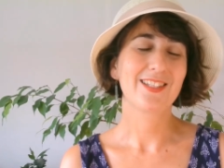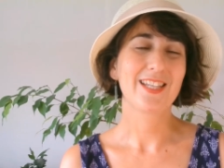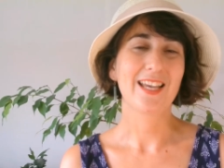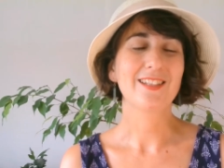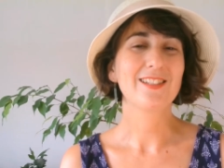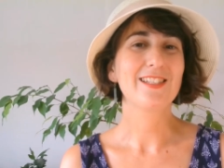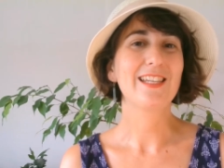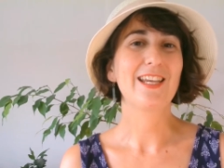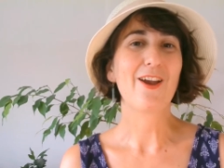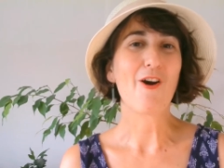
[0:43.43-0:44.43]

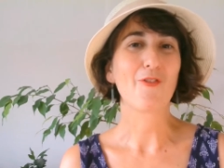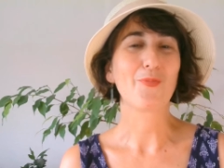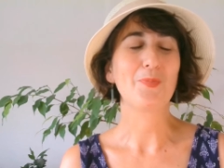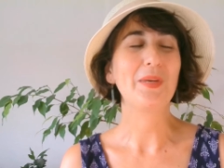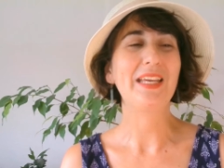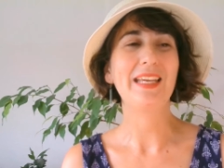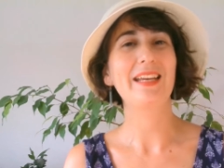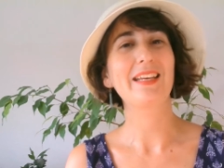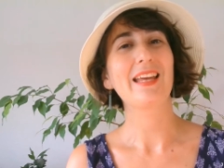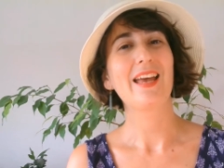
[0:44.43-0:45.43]
tendency of
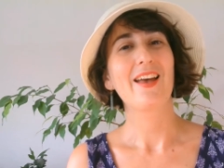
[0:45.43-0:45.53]
being